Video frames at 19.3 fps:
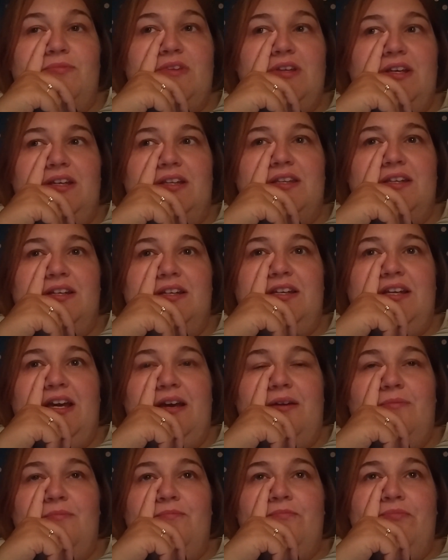It did
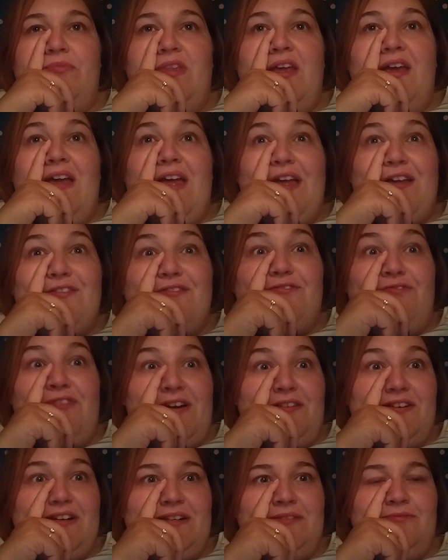get
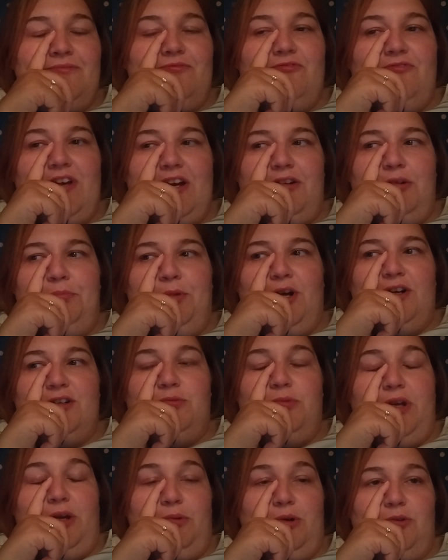very, very
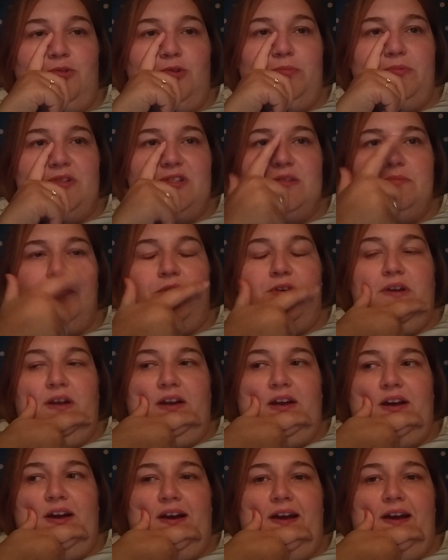blocked when I woke up this morning.